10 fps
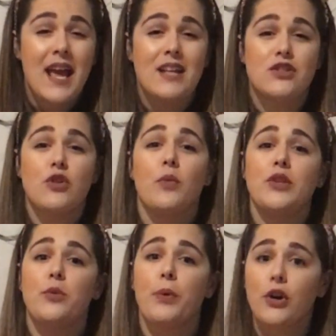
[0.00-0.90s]
And so
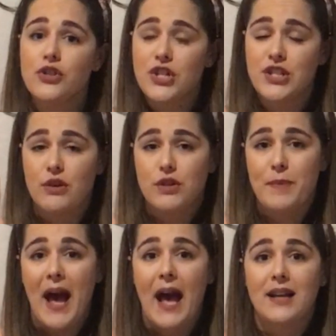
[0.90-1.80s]
when you purchase those
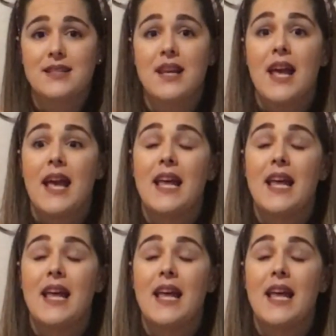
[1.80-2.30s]
packs,